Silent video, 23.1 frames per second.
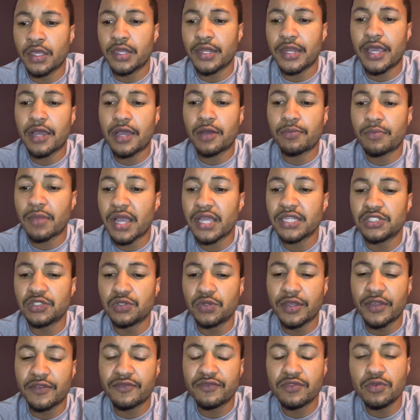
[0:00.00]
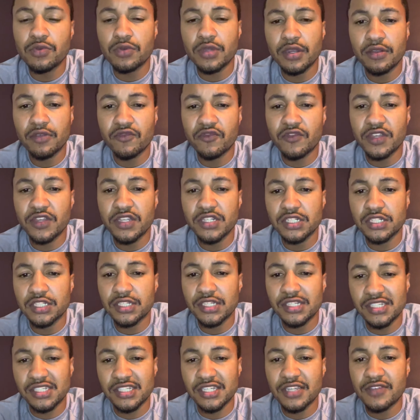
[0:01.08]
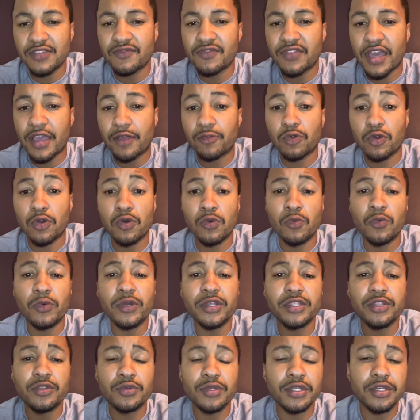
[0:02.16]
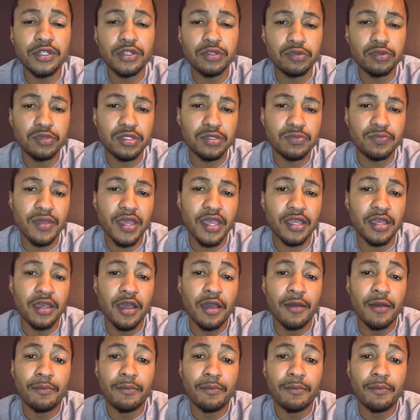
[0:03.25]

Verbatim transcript: now mind you if you can eventually achieve that role what you can do is make